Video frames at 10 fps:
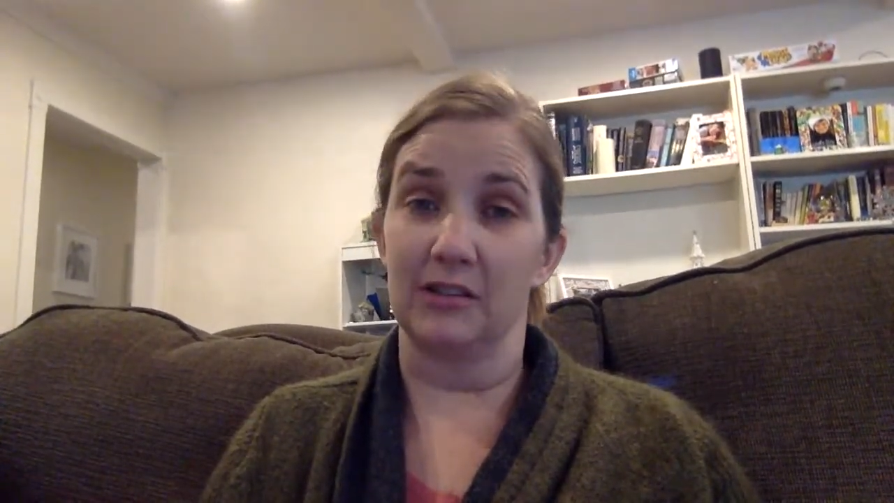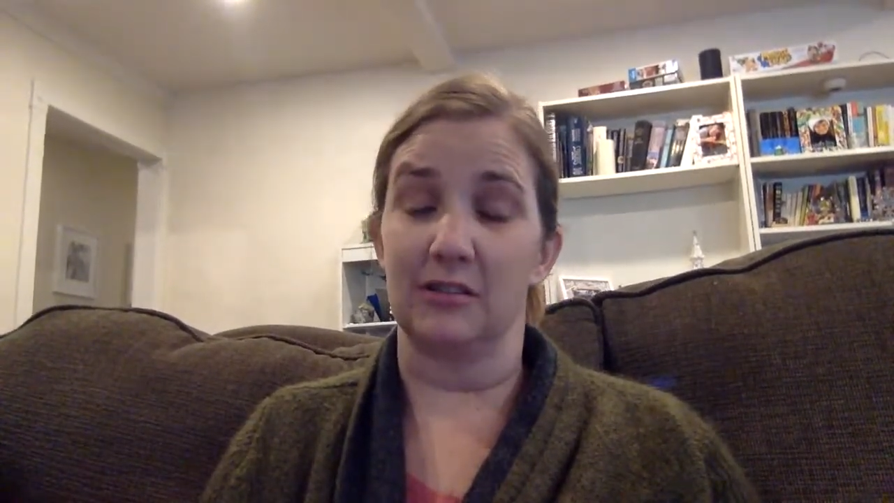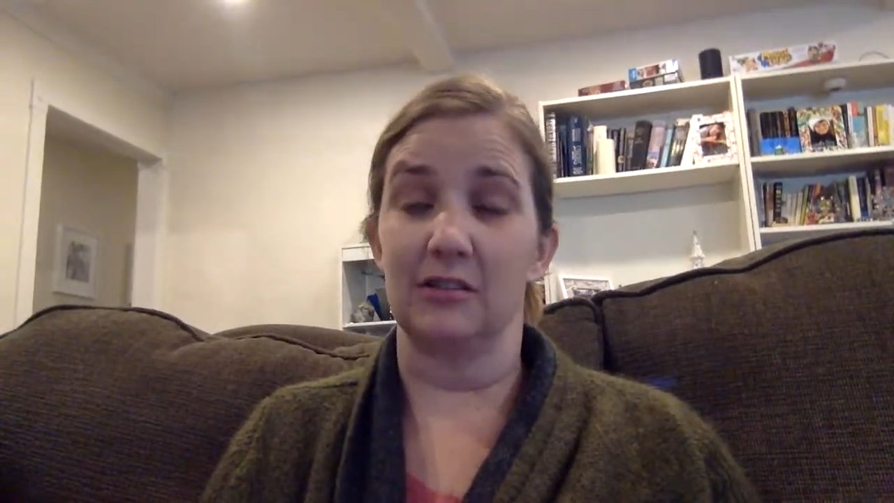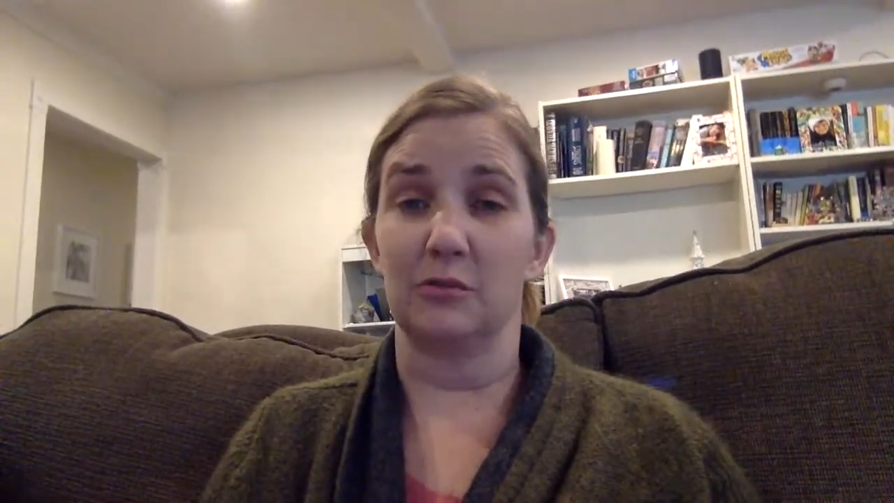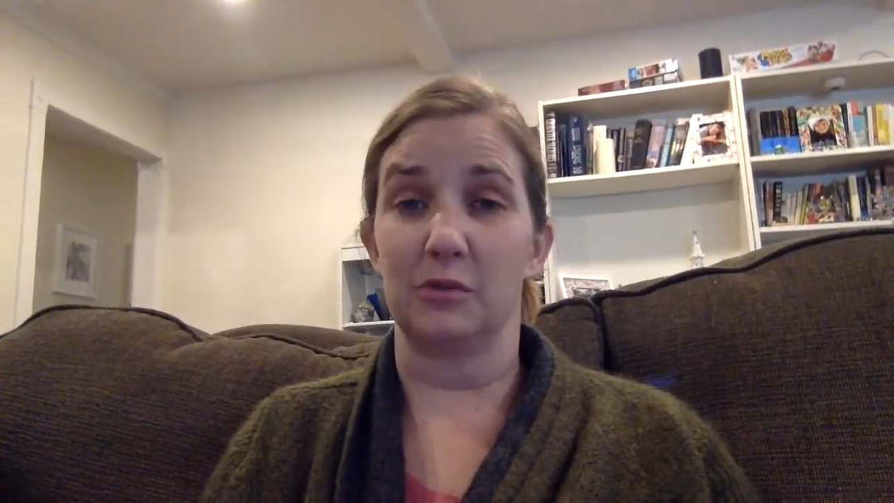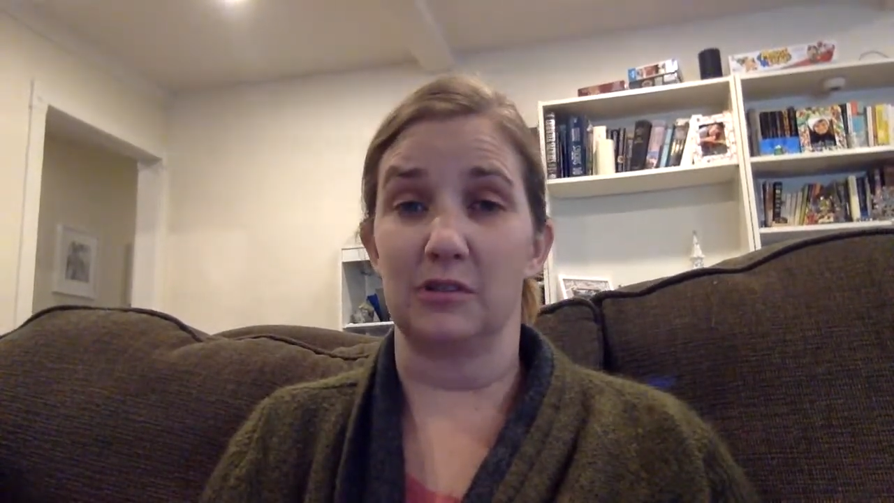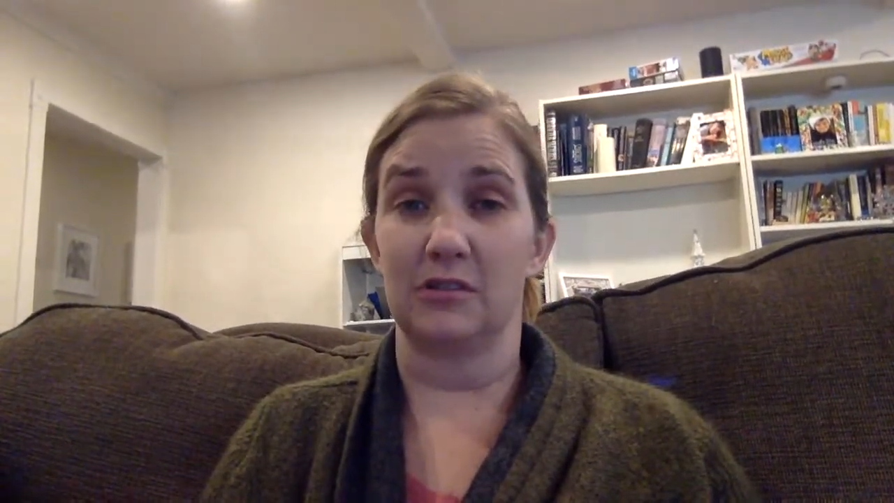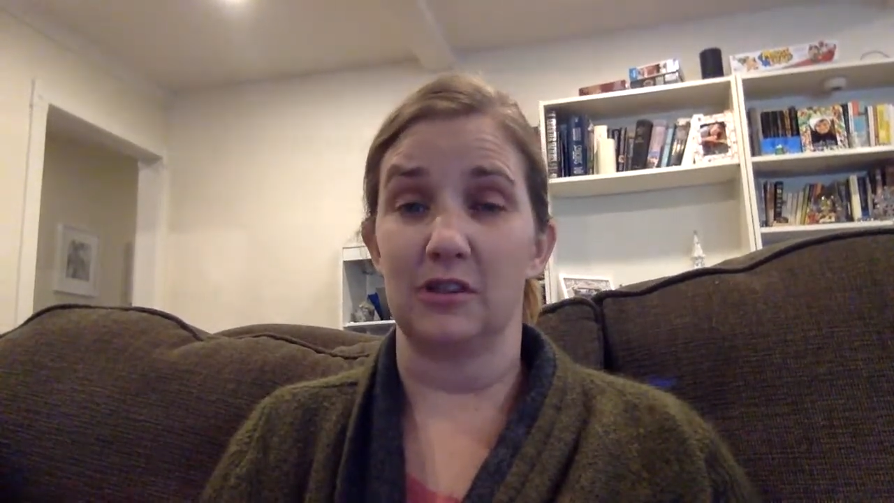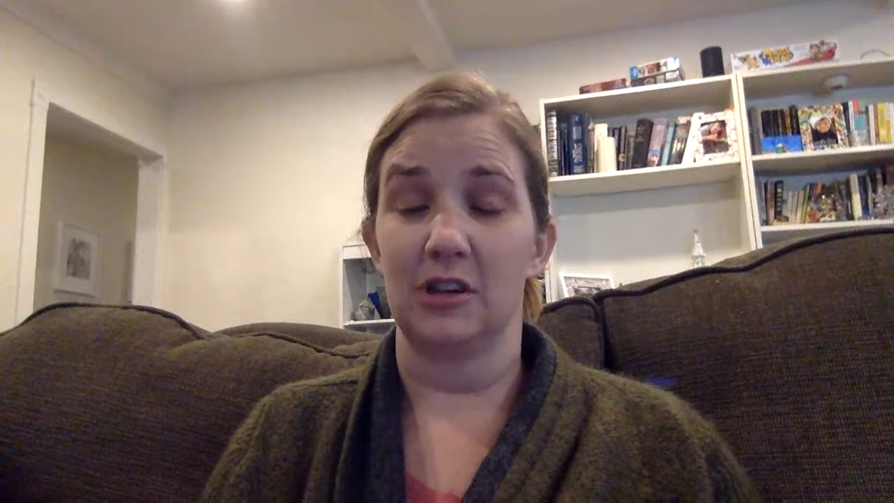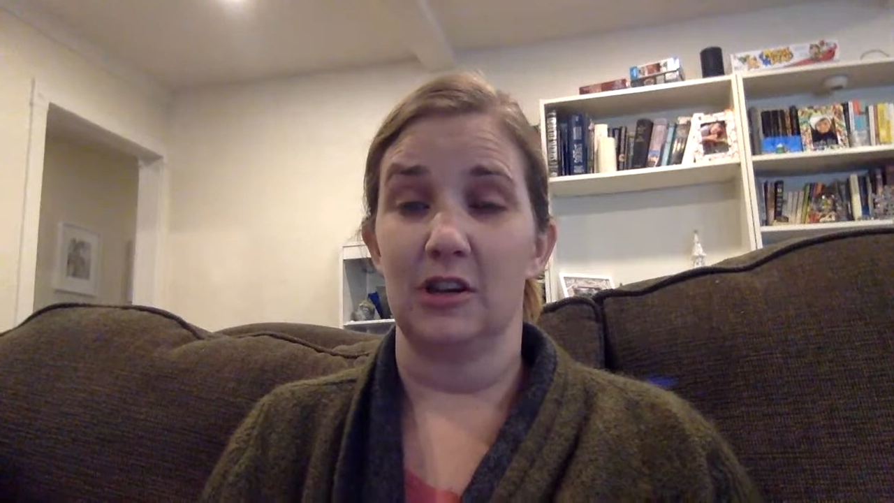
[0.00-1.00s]
because this
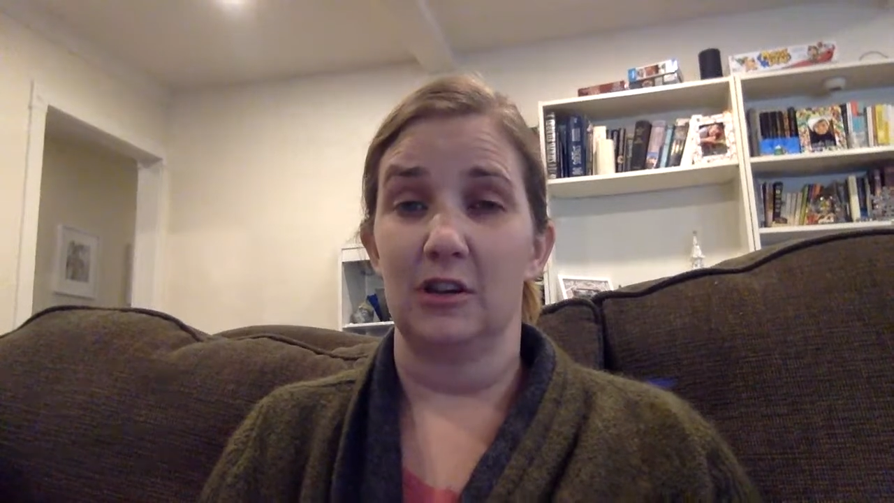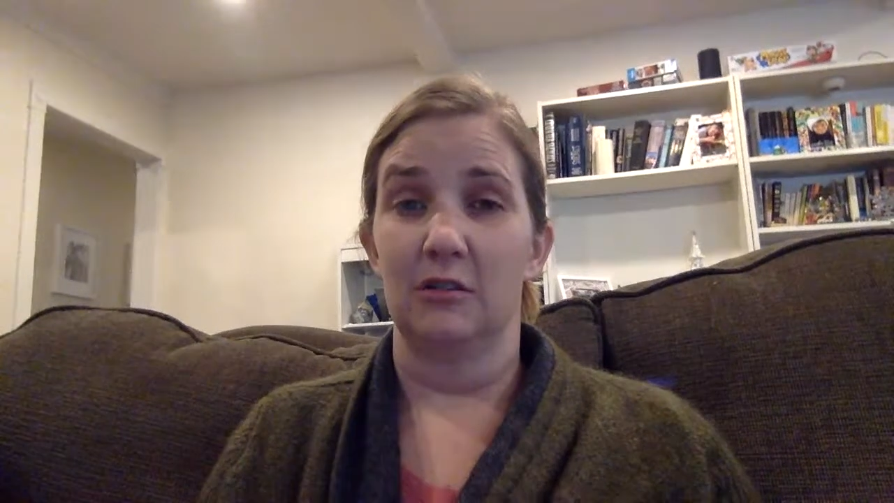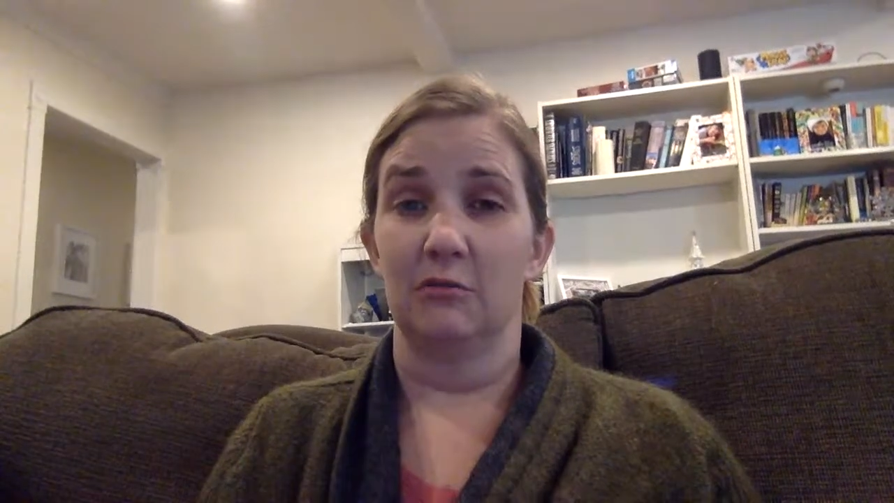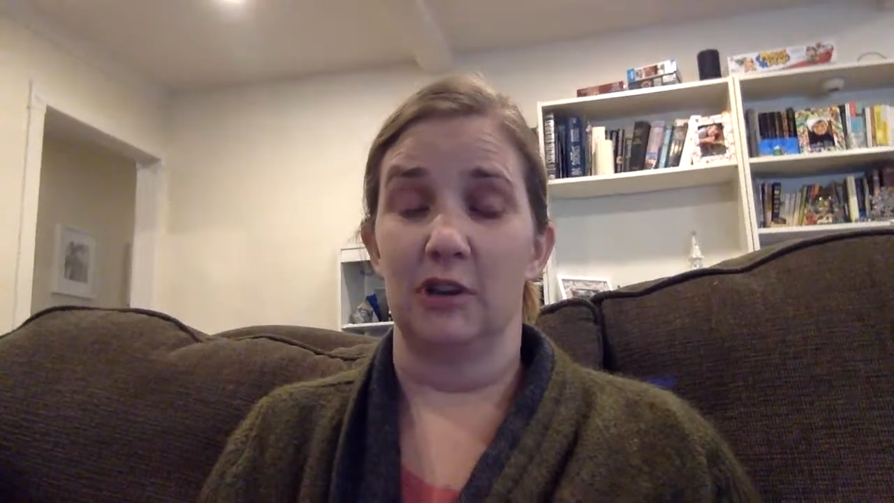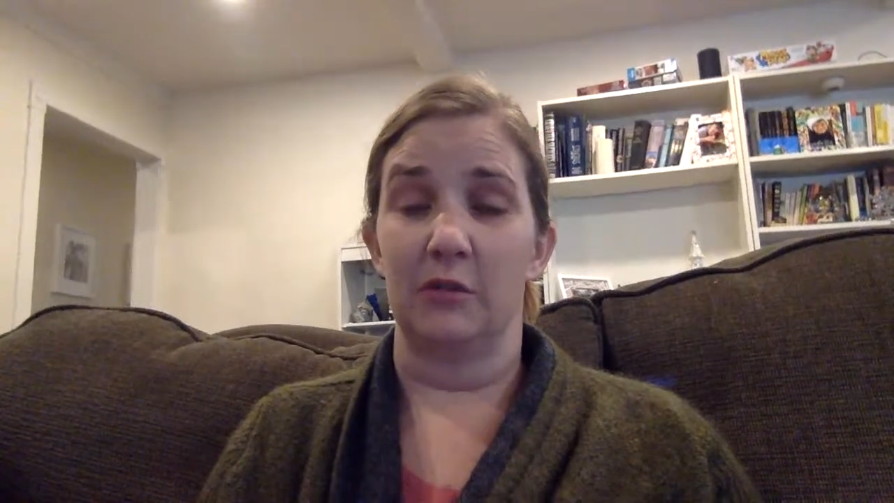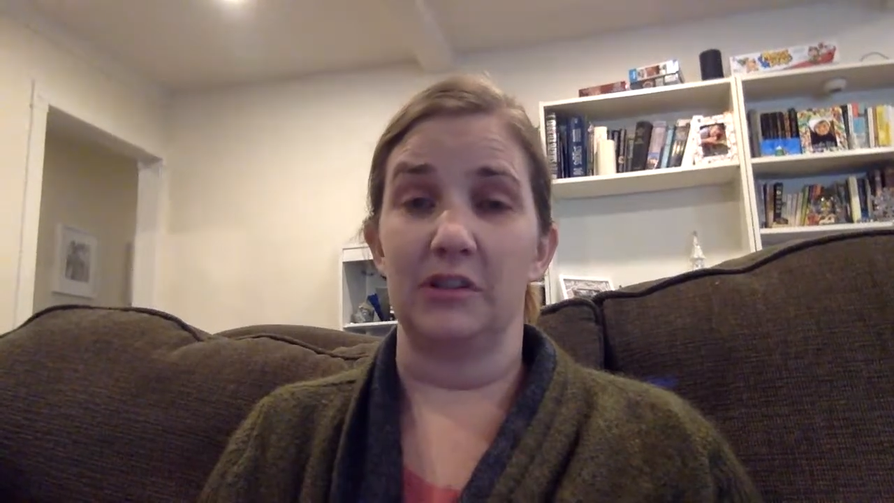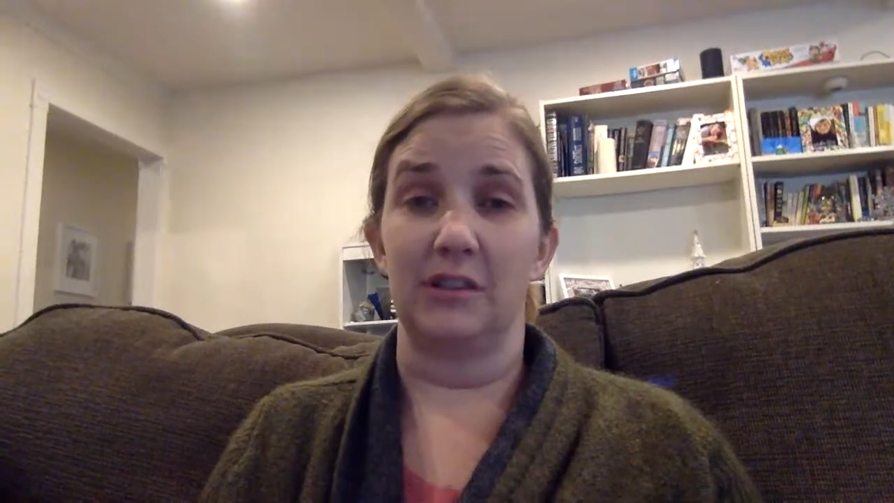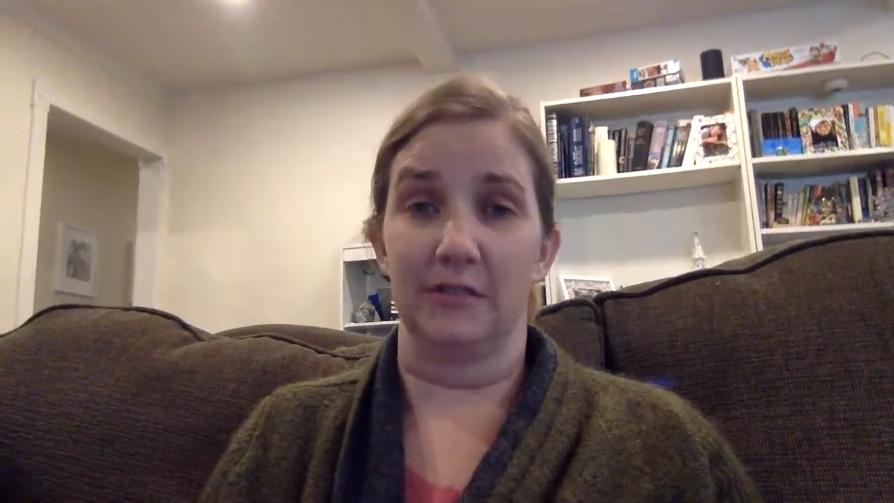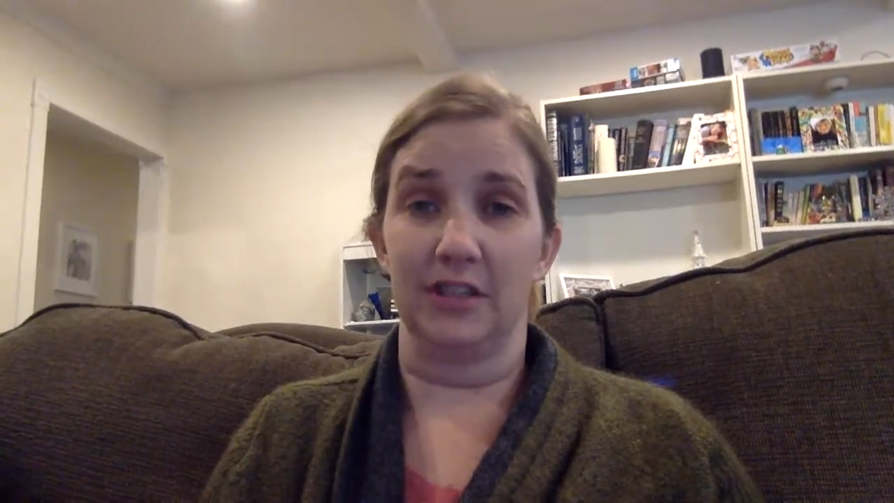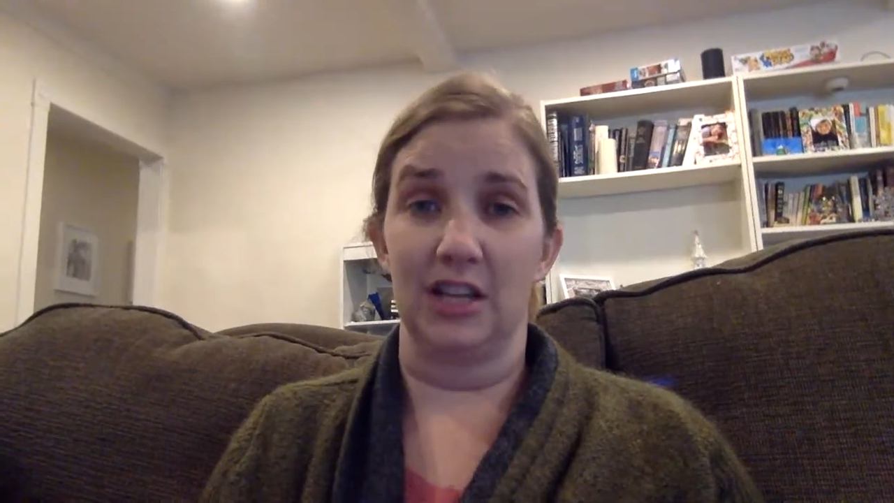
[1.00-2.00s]
was when I was
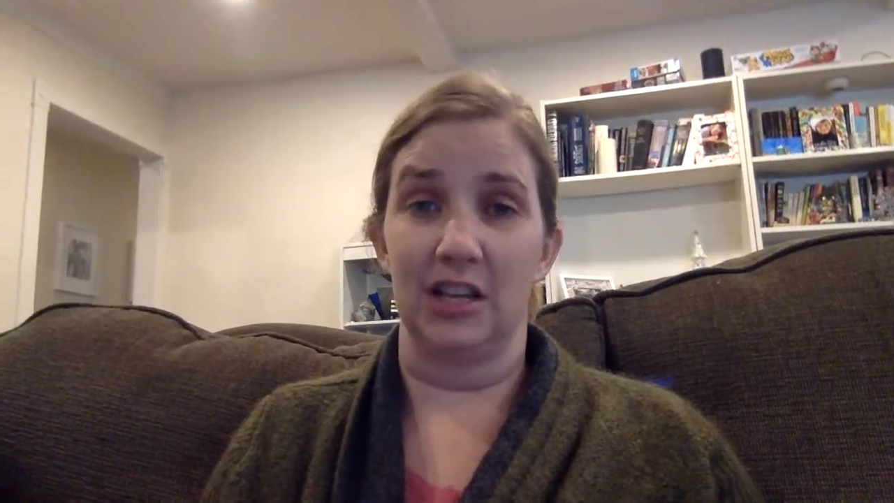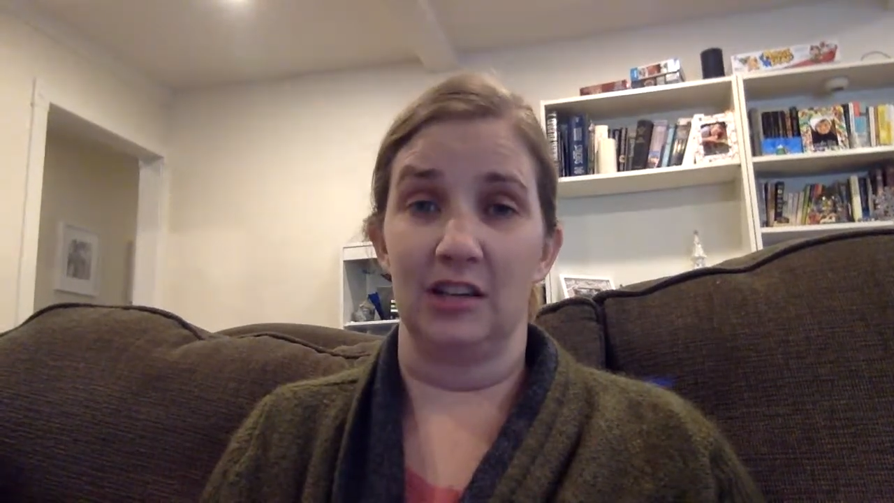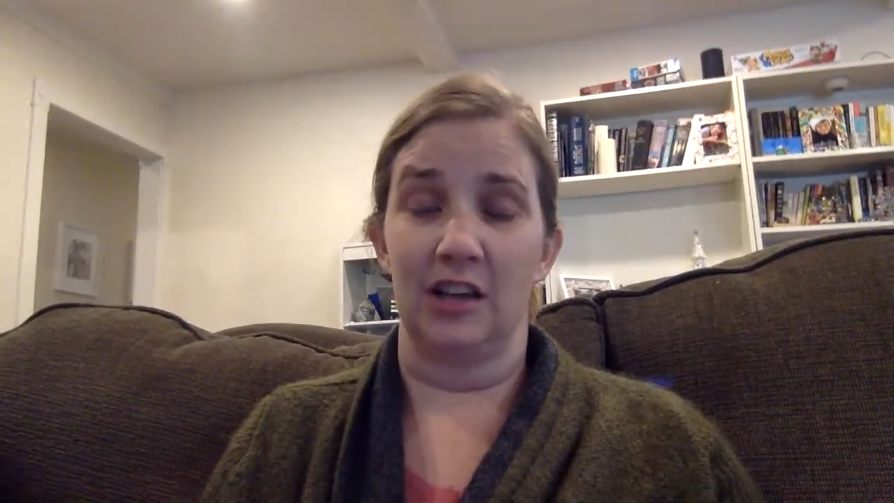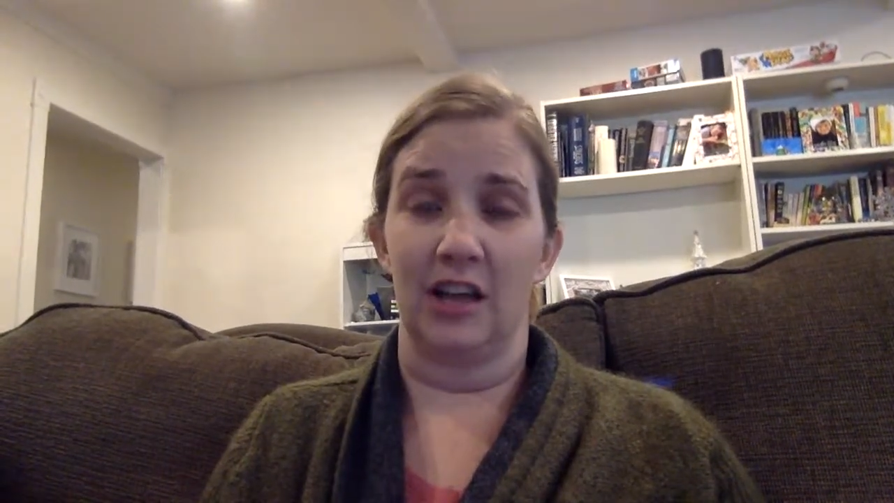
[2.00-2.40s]
17